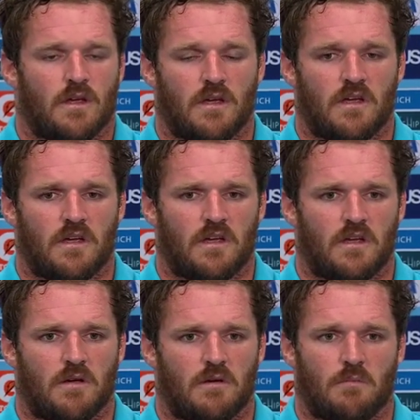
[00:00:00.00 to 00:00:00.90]
Uh,
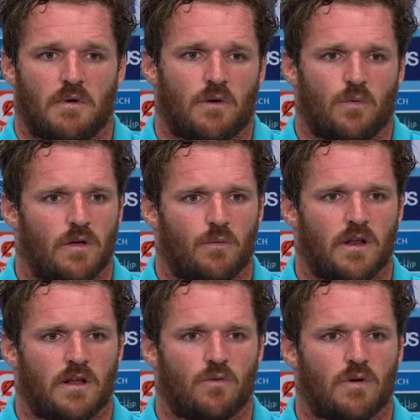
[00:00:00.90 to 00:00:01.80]
but we, we
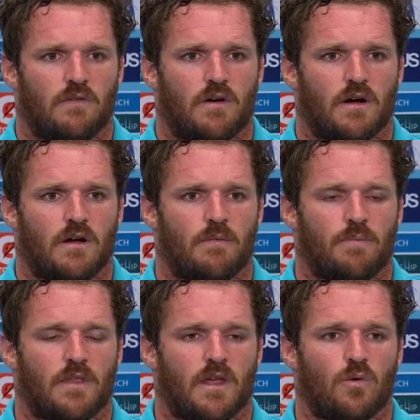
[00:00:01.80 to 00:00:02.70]
need to have a,
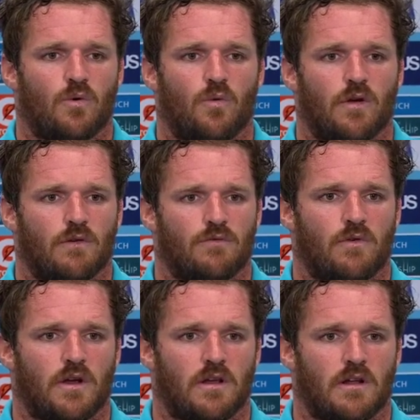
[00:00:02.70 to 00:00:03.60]
a good week of
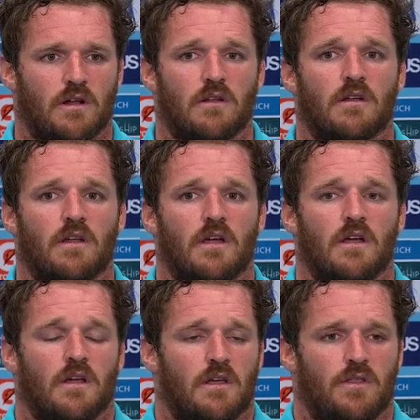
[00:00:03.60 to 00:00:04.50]
training and
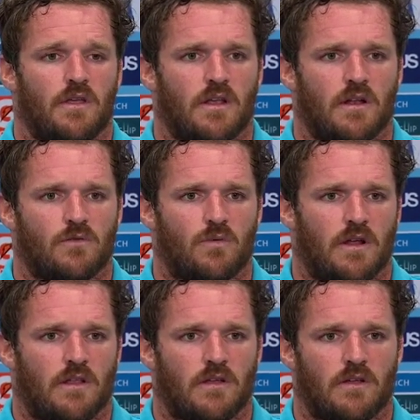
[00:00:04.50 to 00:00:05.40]
thinking
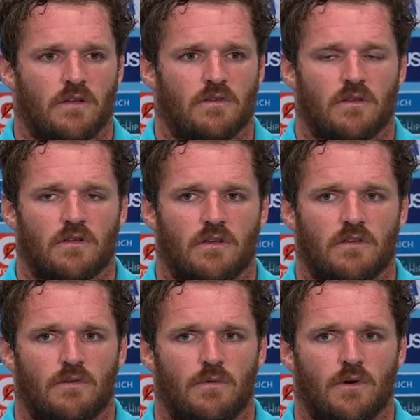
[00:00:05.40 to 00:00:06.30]
Australia that he's,
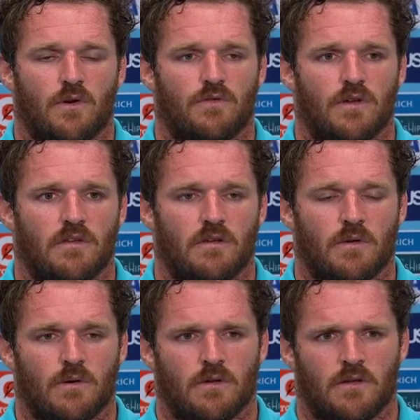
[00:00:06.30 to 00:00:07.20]
he's a very confident team
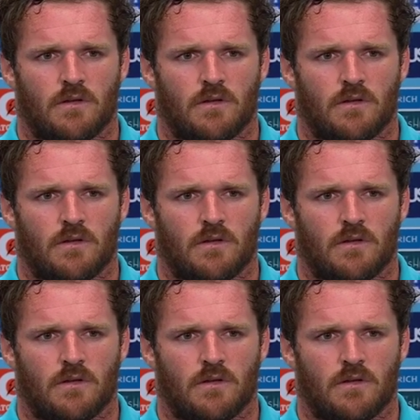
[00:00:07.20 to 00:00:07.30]
now.